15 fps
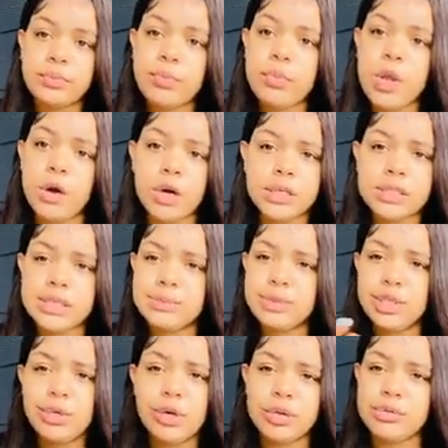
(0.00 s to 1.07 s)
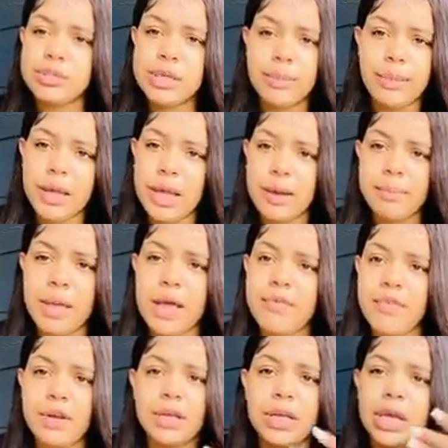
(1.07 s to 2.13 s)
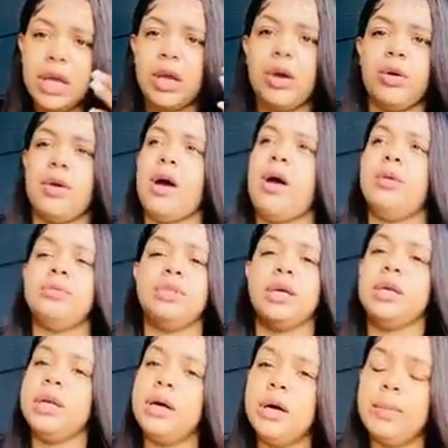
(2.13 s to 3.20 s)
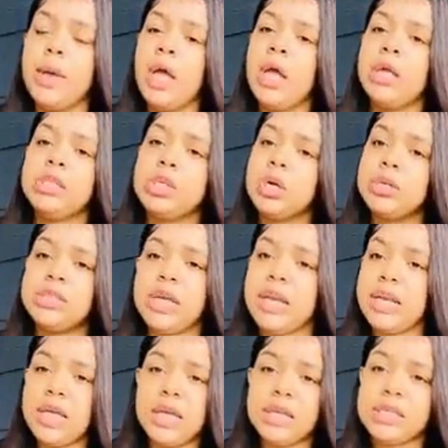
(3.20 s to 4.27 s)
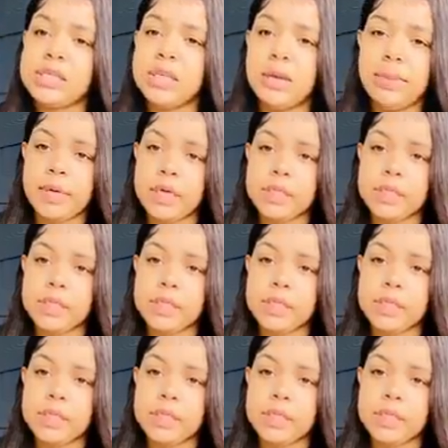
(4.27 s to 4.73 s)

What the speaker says: or something, you're going to see me. I'm not finna get all done up to go take the kids to the bus,